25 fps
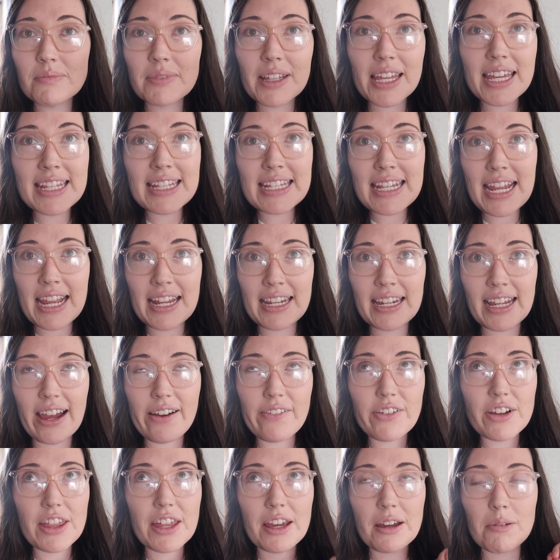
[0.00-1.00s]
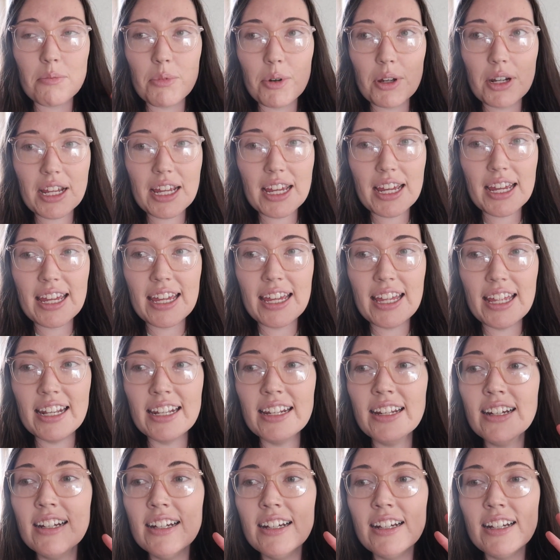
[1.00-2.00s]
containing everything, putting it
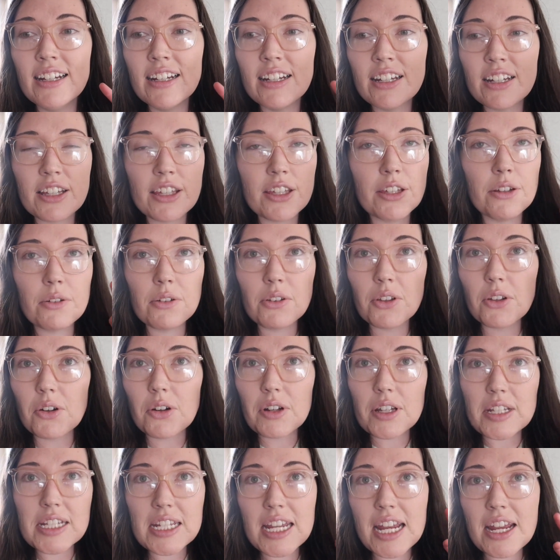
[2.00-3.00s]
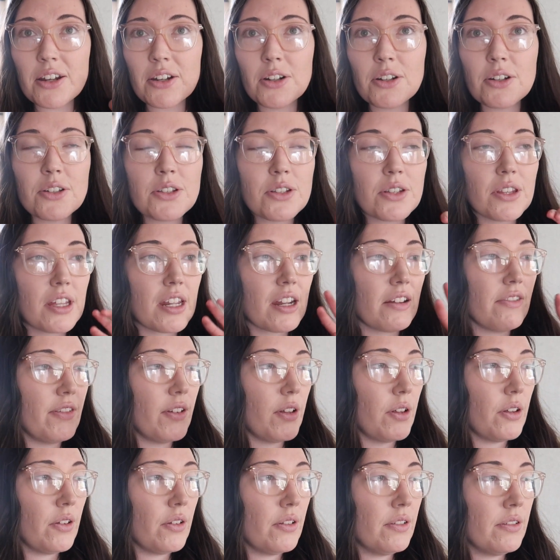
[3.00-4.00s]
in cute little containers so that I
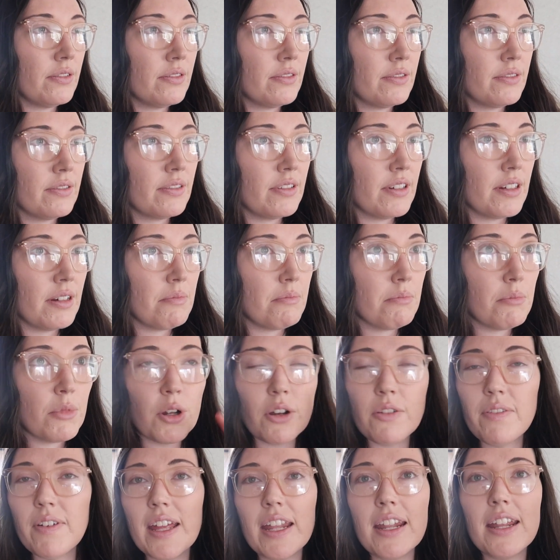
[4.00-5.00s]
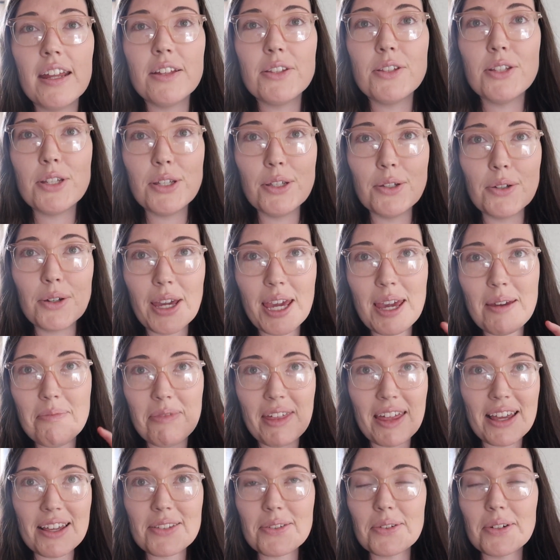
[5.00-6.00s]
feel motivated to
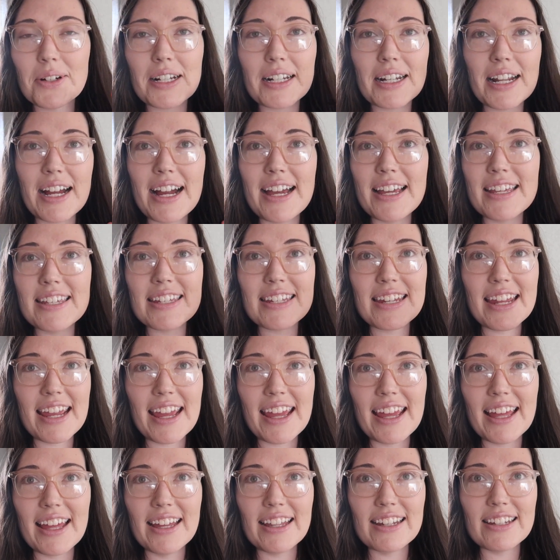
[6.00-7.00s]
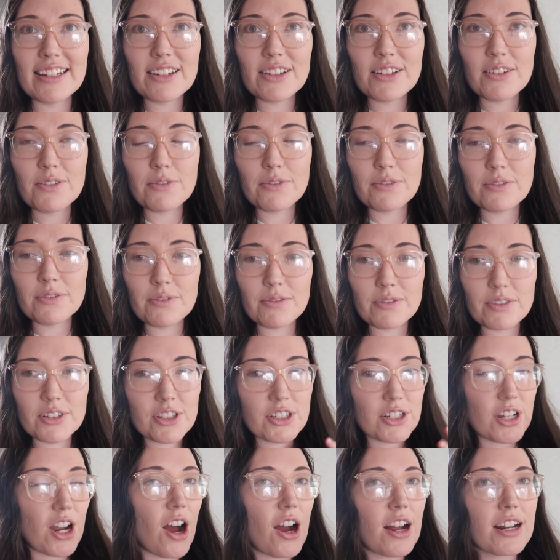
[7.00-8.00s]
keep things organized and
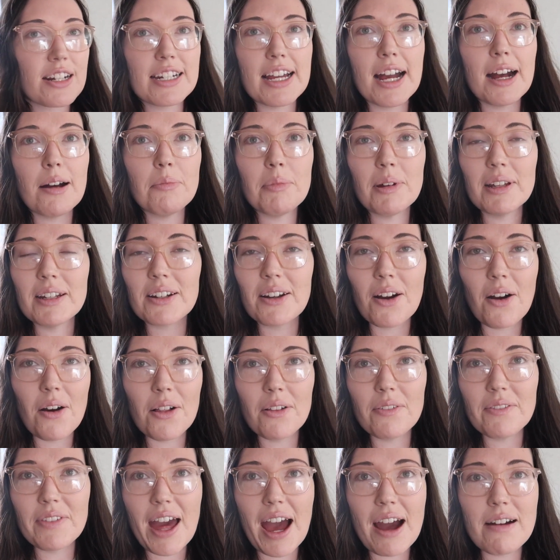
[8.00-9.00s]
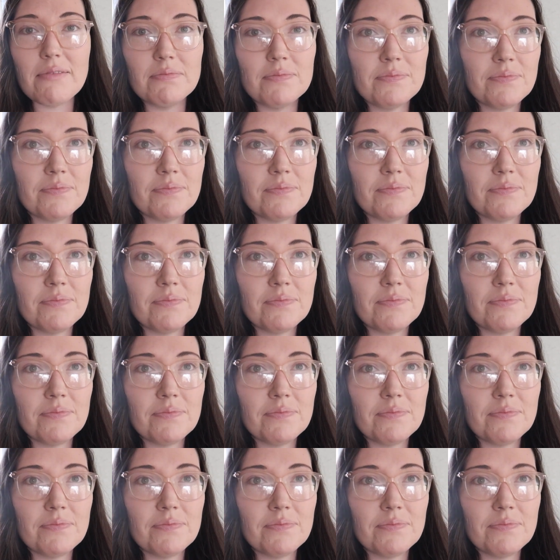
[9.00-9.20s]
stocked up and all of that.